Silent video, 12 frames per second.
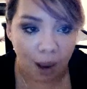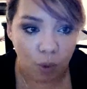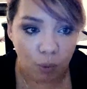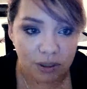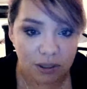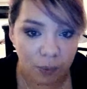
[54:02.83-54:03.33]

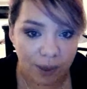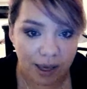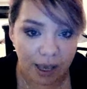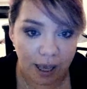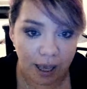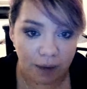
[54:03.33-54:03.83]
once a week
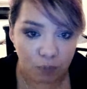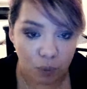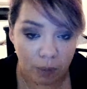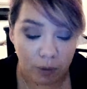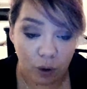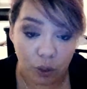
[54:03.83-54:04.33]
again,
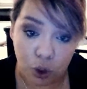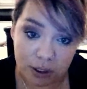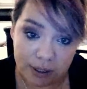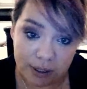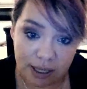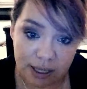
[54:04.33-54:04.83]
probably on
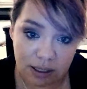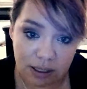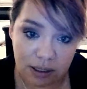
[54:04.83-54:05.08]
Thursdays.